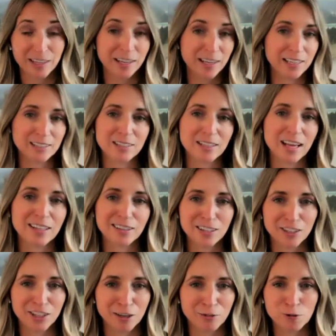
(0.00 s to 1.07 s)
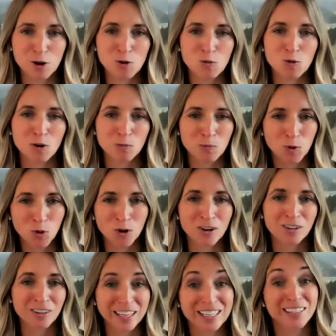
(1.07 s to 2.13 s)
It's that theory of we're more
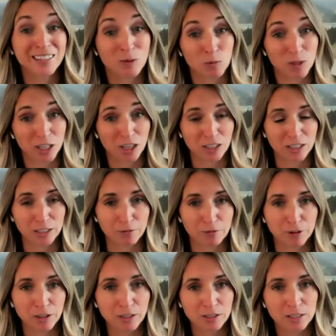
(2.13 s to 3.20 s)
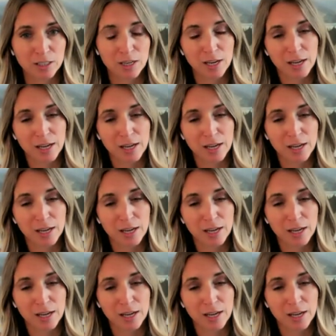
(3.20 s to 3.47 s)
alike than we are different.